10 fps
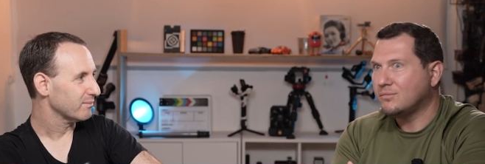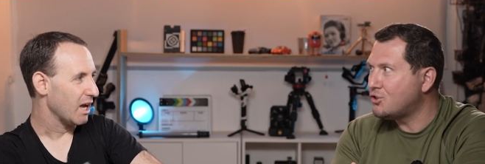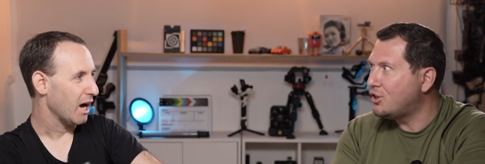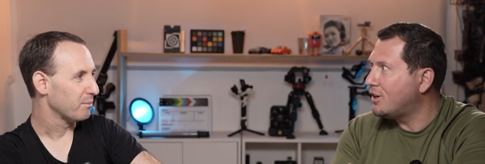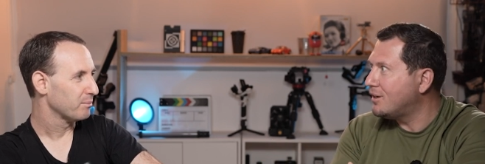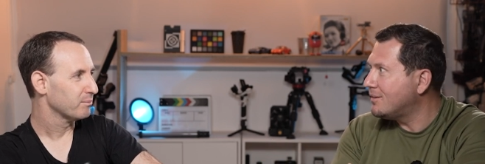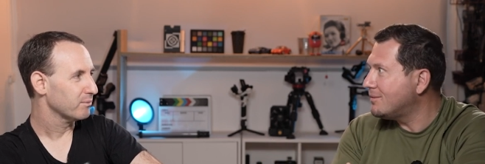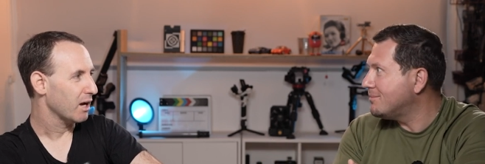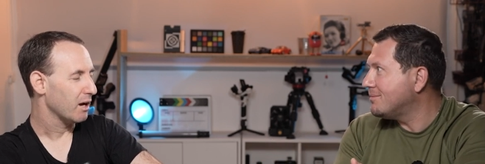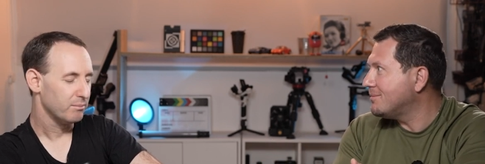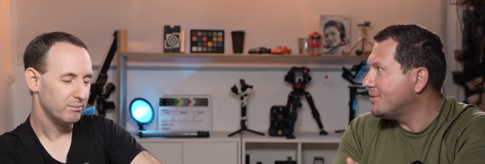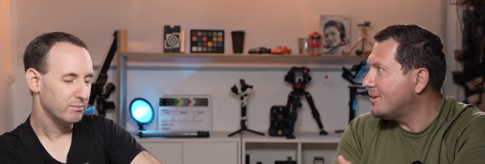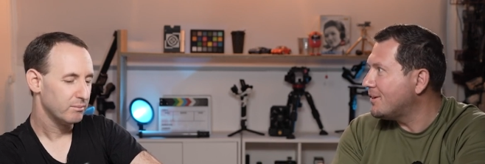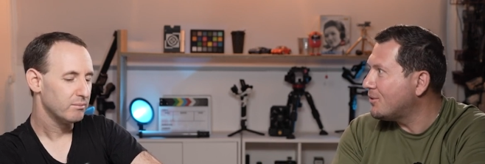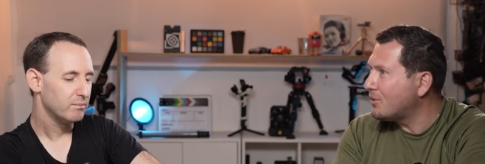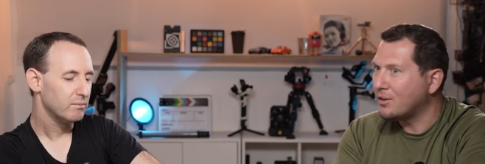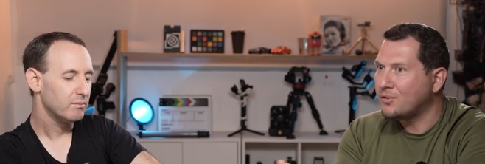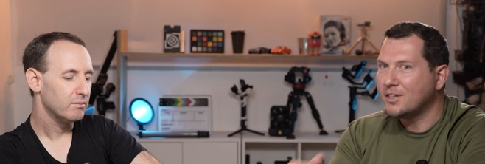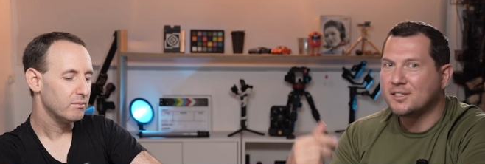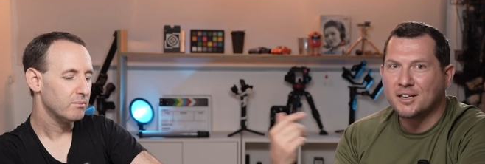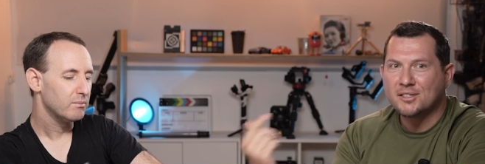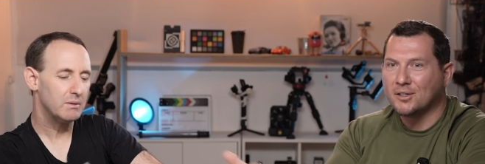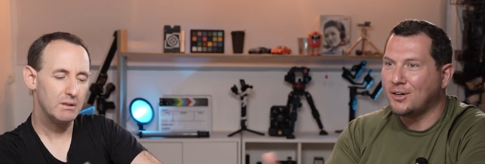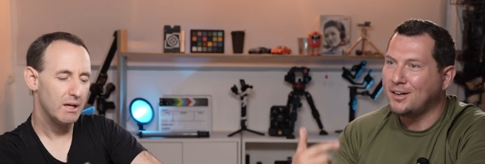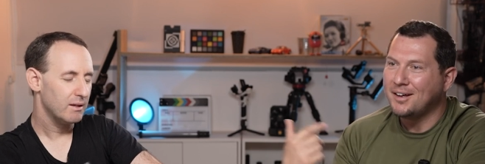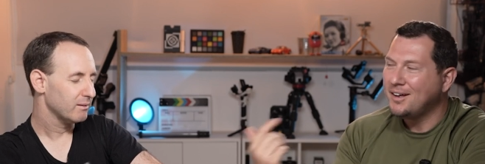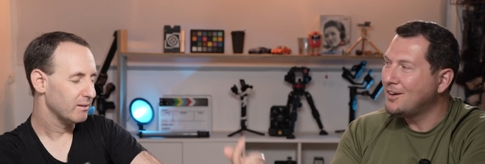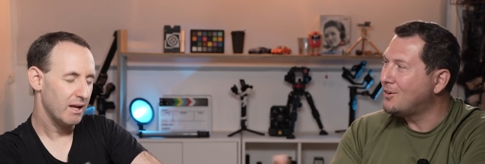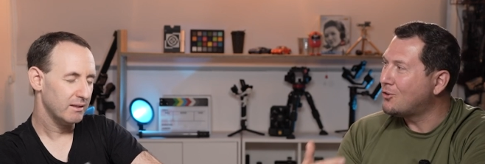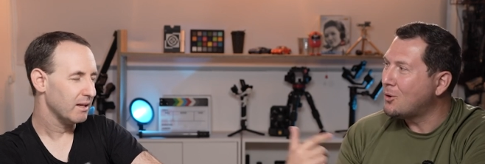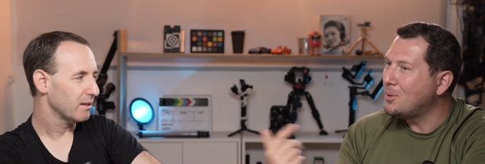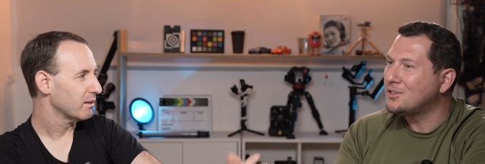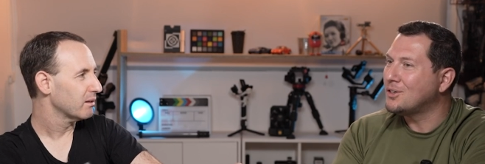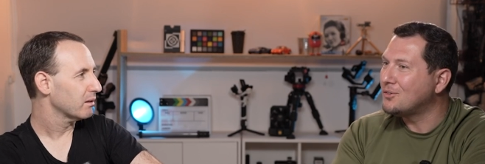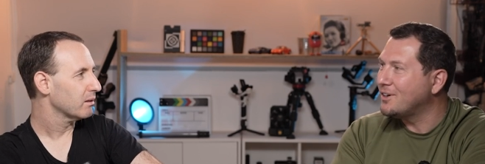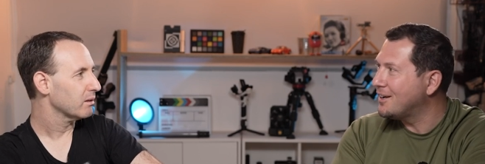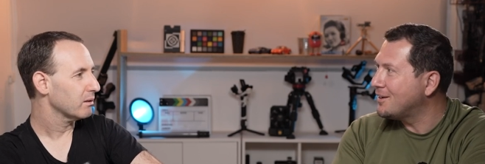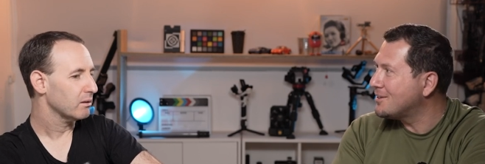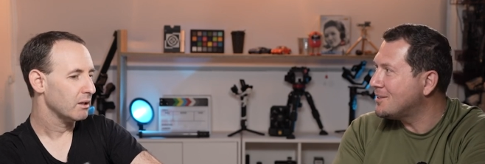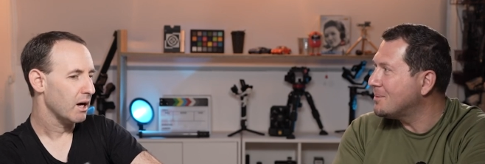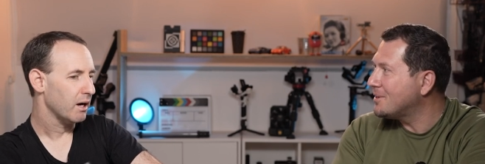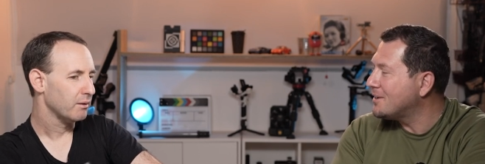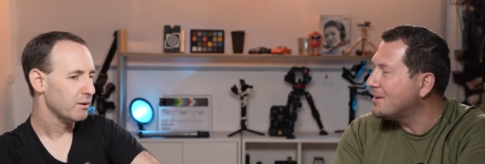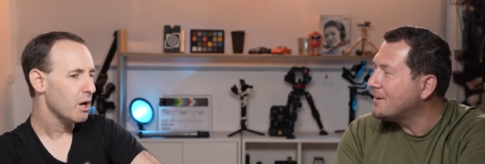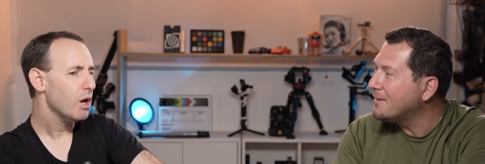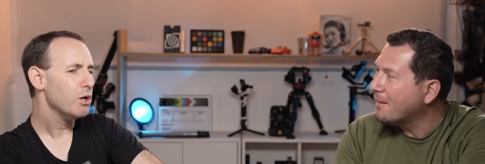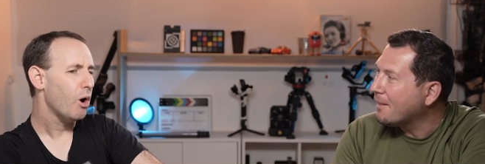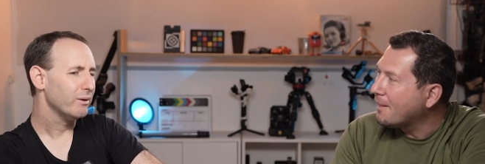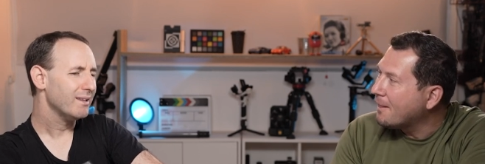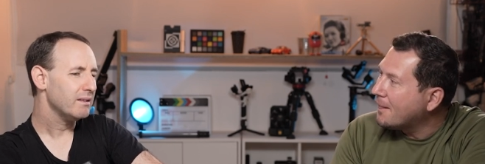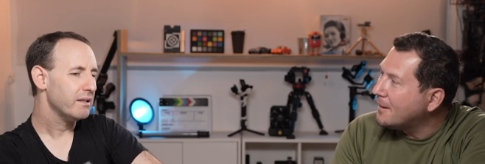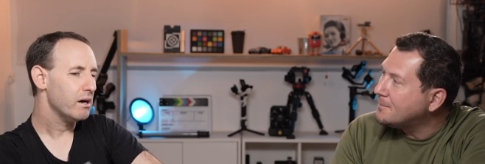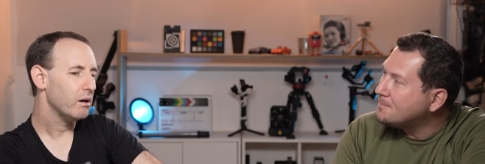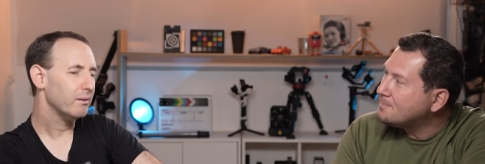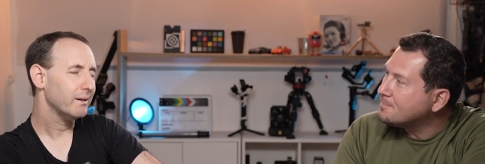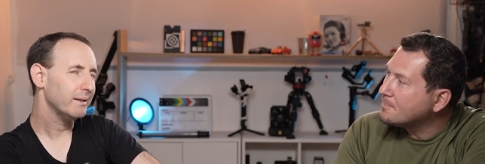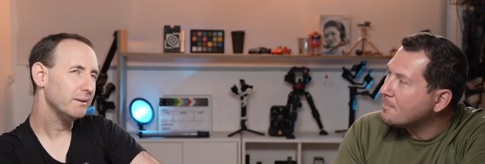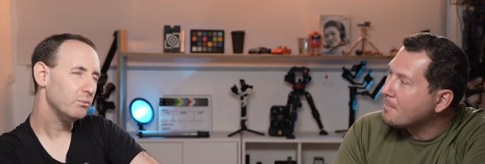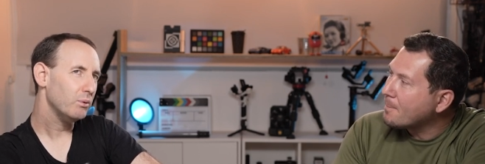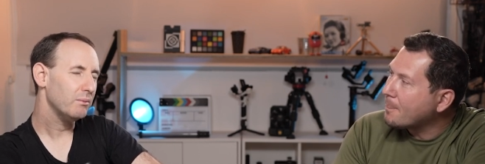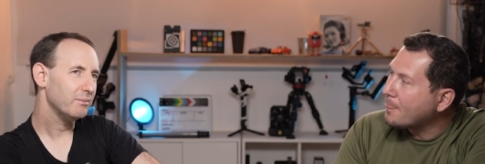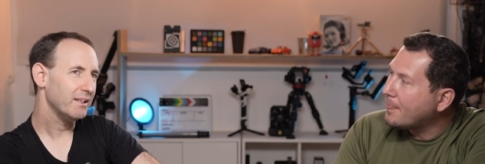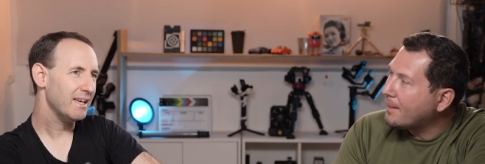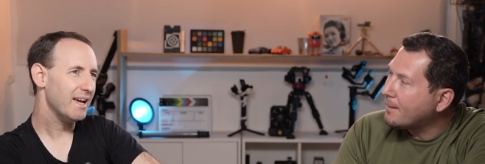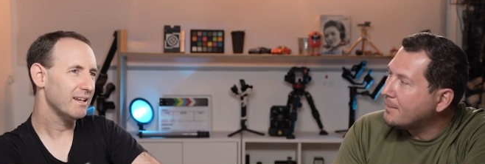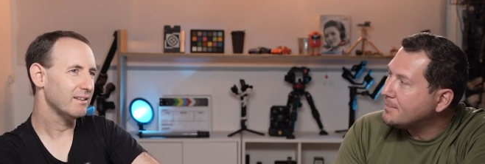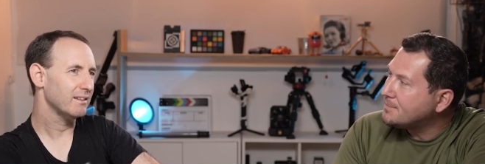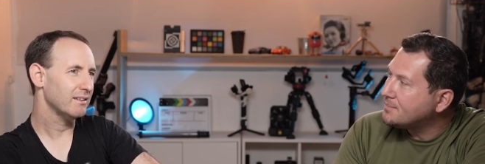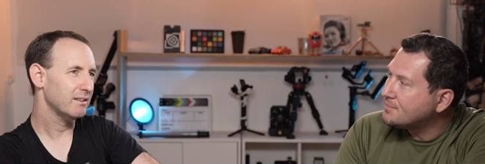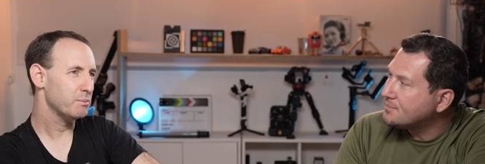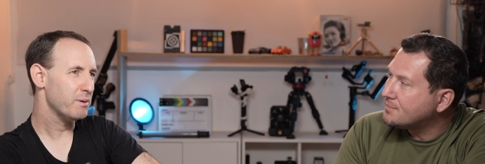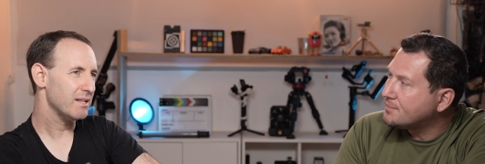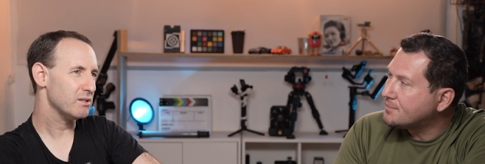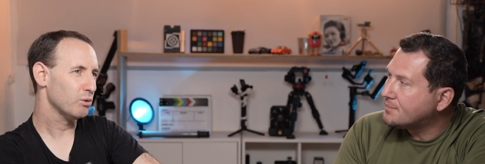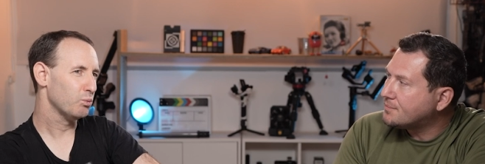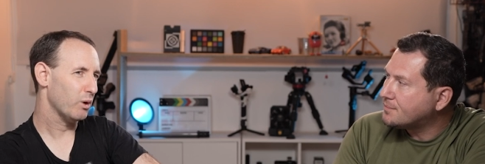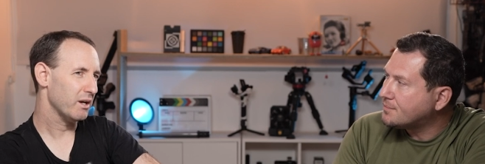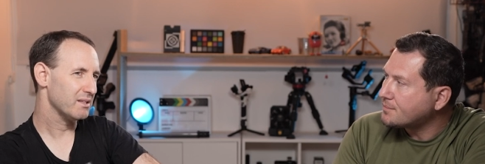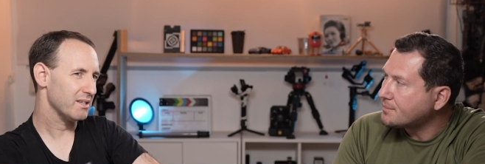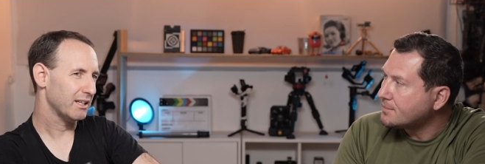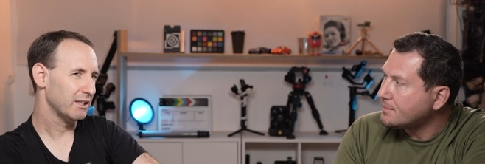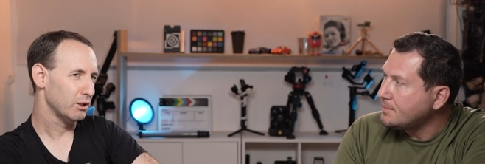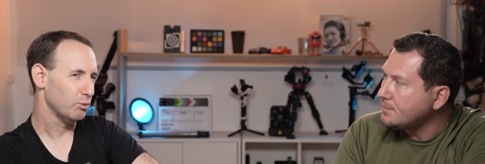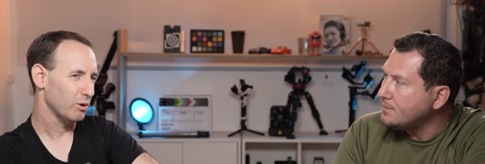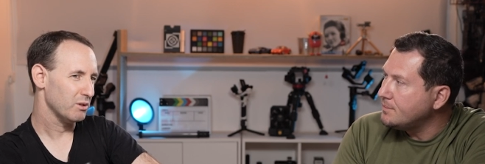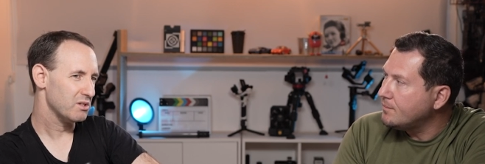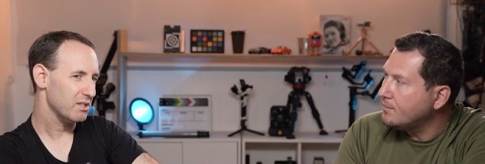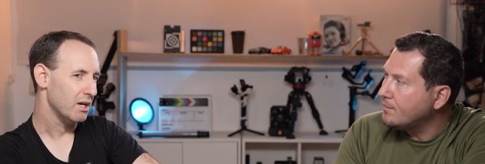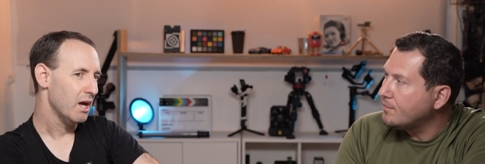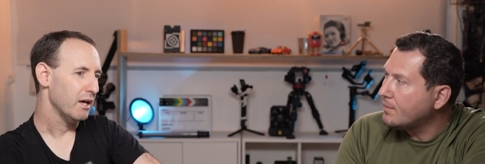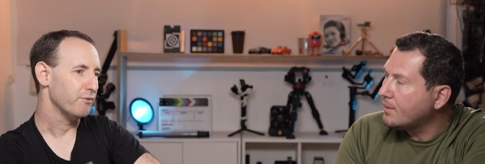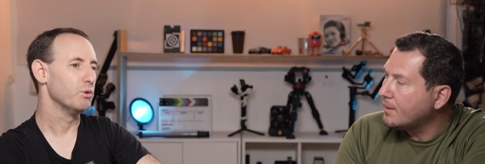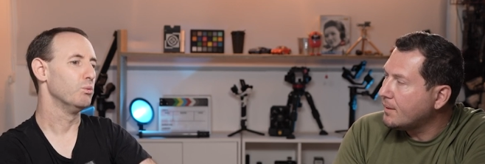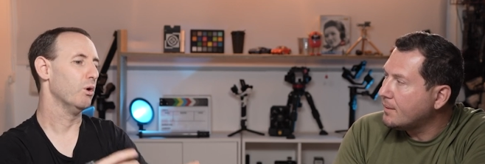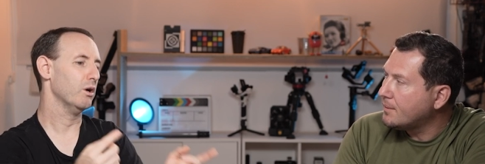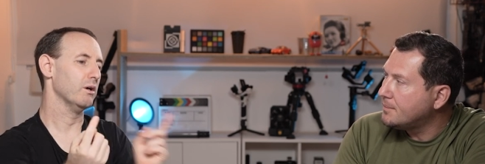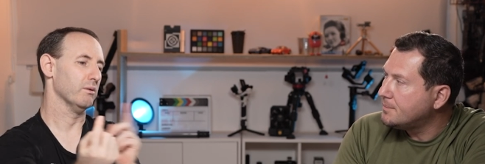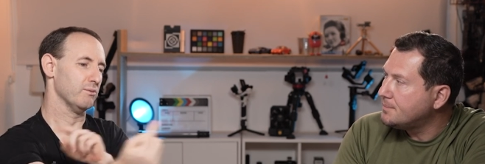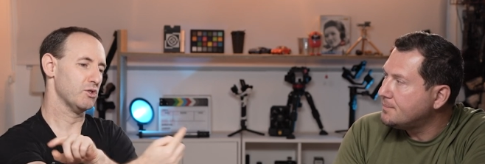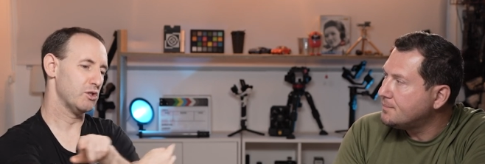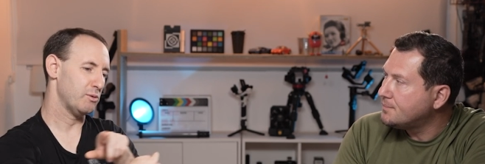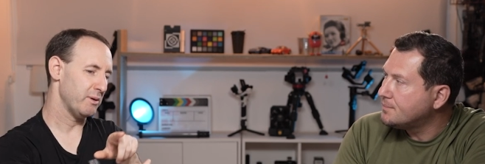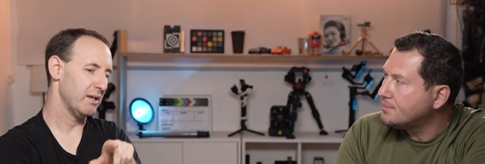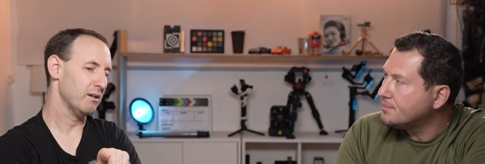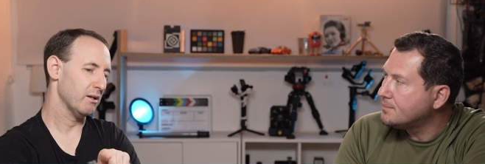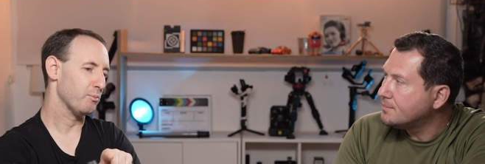Speaker 1: Yeah. Yeah. Yeah. Or a 360 that, that, orbital rig. Or yeah. yeah.
Speaker 2: No, they well, again, it depends on what exactly do you want to see. If you want to spin